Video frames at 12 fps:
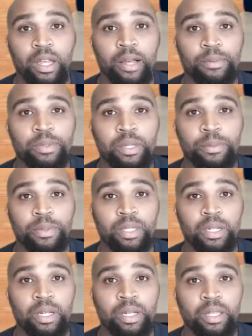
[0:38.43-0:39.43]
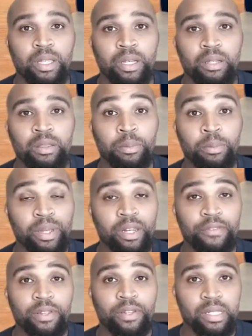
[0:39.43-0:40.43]
some of the
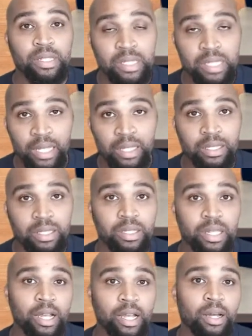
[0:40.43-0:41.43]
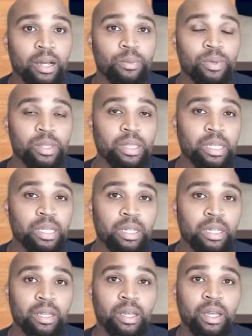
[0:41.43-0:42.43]
benefits and challenges that come with
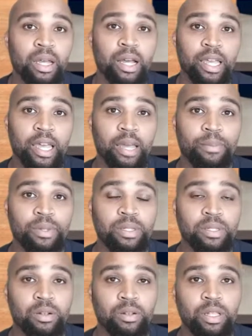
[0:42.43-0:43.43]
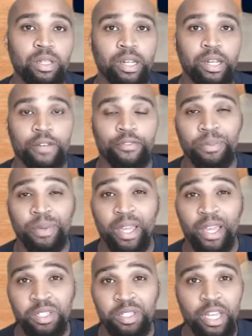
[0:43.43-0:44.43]
leading a campus. So looking at it from an
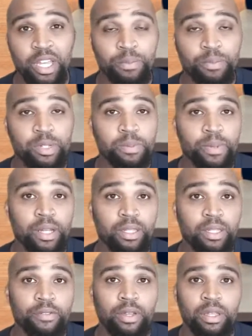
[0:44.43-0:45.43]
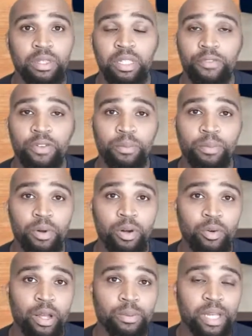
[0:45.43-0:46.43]
educator perspective, the different
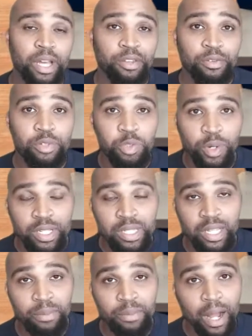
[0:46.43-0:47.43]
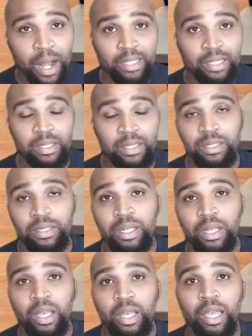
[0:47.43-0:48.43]
programs, how do you translate policies
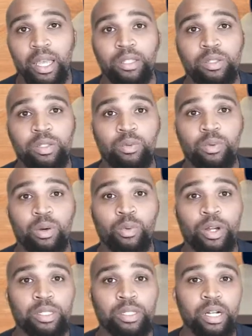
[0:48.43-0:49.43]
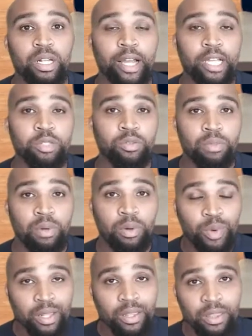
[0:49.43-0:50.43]
into what works in a classroom? But
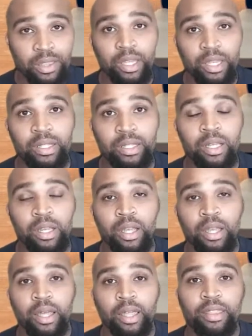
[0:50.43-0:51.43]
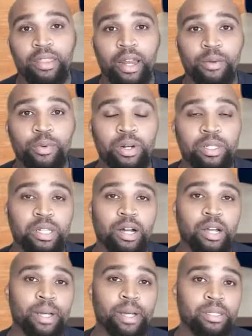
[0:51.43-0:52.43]
one of the things that I want to
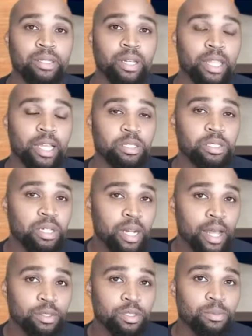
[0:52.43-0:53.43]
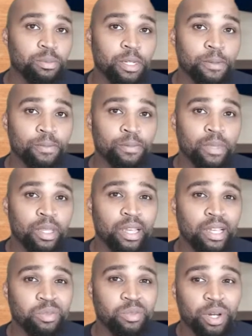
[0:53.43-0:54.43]
talk about today that stood out to me
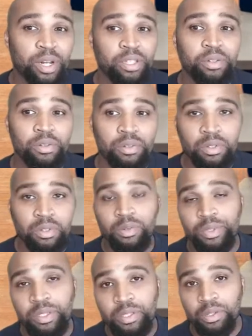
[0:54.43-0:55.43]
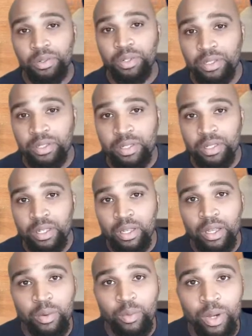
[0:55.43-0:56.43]
is, what do you do with students
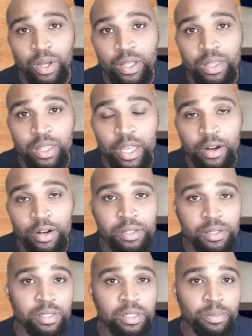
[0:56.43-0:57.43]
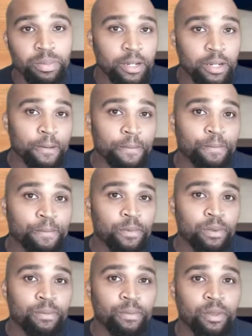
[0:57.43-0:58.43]
when they are suspended?
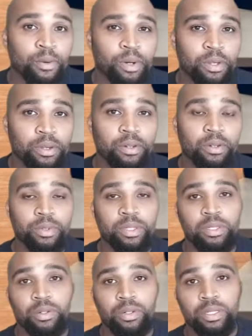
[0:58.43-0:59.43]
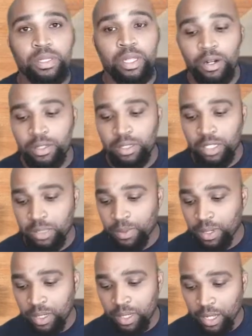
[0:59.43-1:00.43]
What do you do with students that are
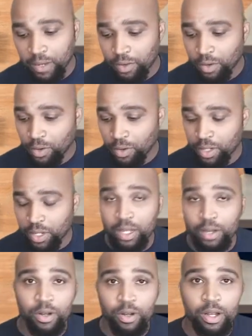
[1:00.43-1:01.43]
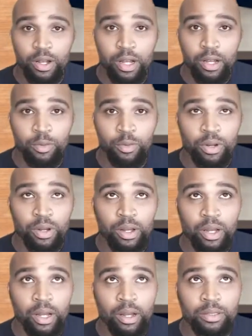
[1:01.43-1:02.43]
suspended? Now, if you're in
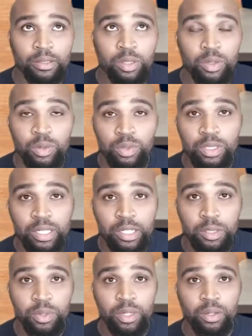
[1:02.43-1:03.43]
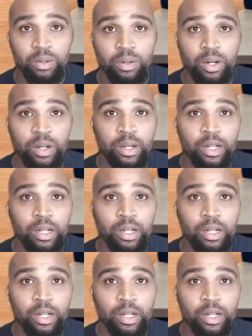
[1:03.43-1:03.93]
a school district or